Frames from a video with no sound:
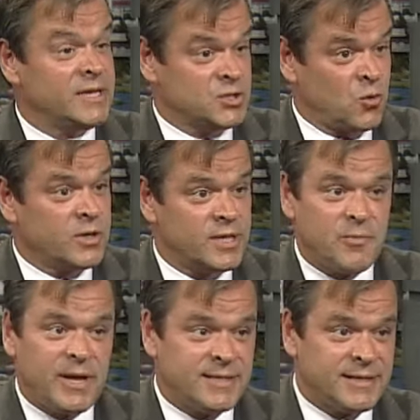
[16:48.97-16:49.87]
it, stored in their
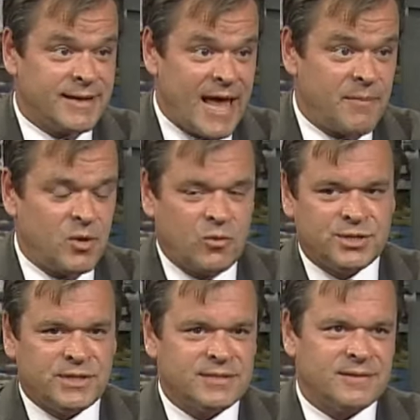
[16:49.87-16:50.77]
medicine cabinet,
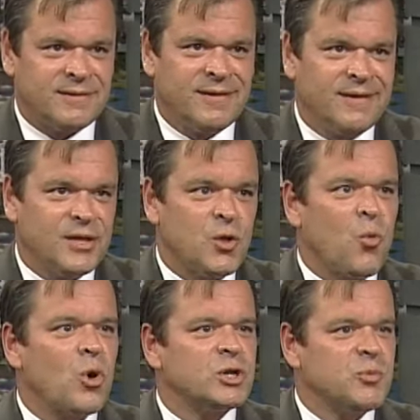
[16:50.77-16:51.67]
which is the, the
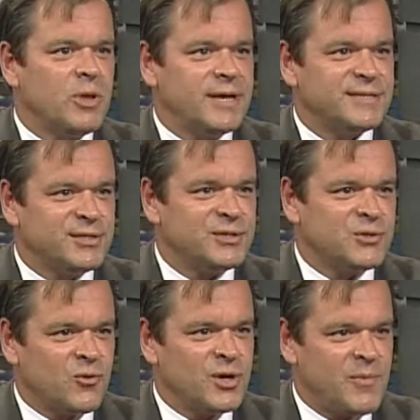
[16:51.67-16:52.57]
worst place to
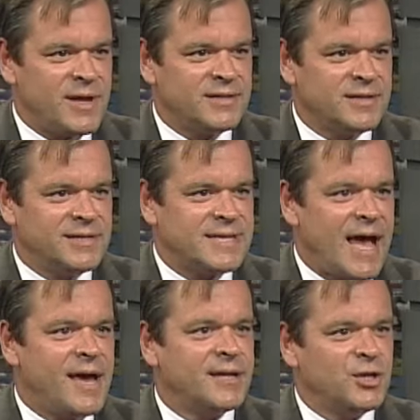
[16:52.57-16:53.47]
store your medicine. It's
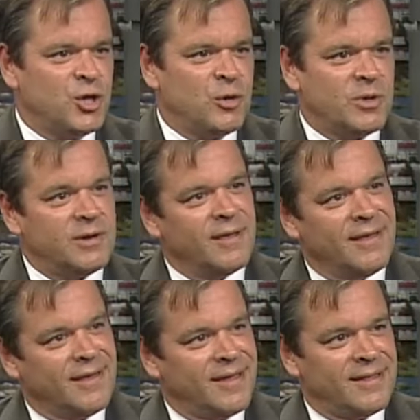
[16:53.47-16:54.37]
hot and humid,
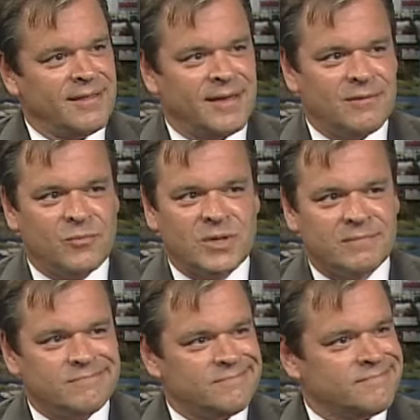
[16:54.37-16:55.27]
and then
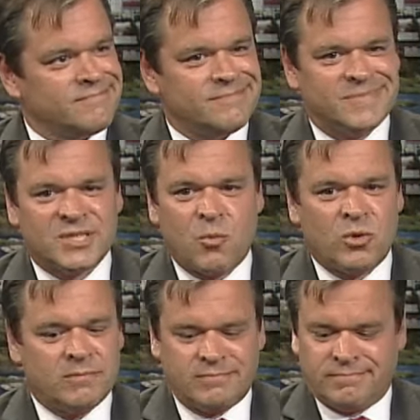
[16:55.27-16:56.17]
when
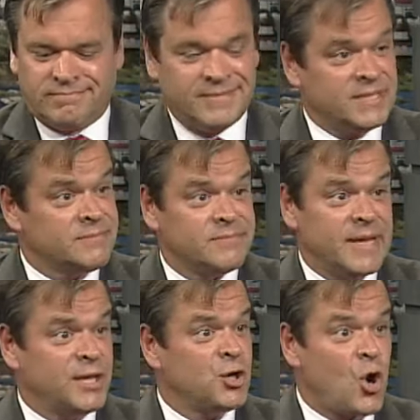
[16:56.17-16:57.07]
someone is
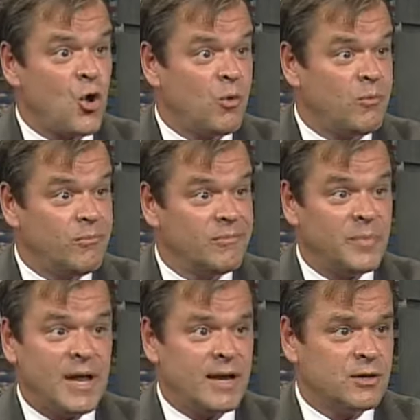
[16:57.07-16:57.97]
in your home
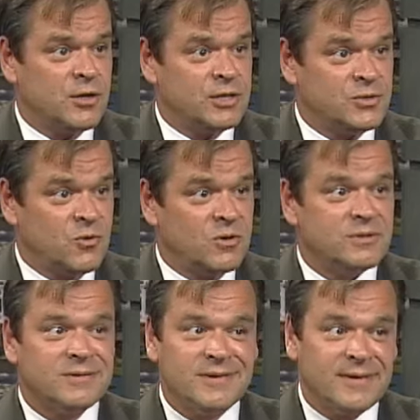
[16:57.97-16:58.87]
behind closed
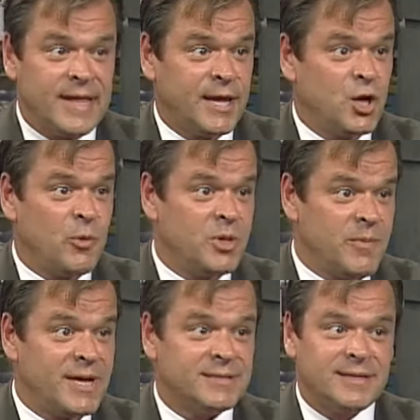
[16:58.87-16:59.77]
doors, they can open the
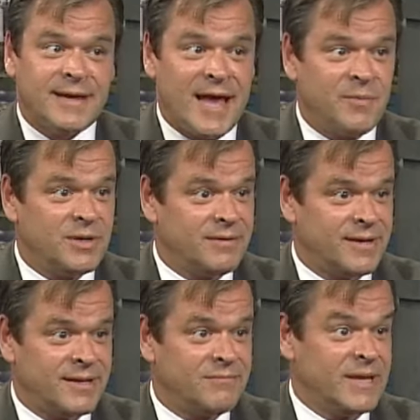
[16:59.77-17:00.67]
medicine cabinet
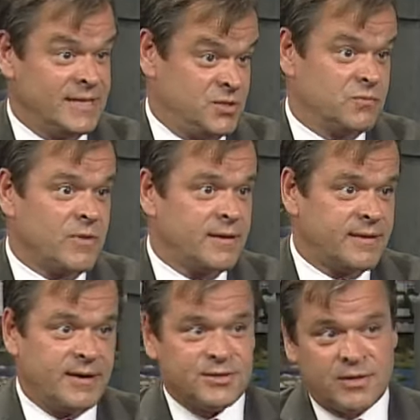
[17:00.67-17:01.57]
and it's right there.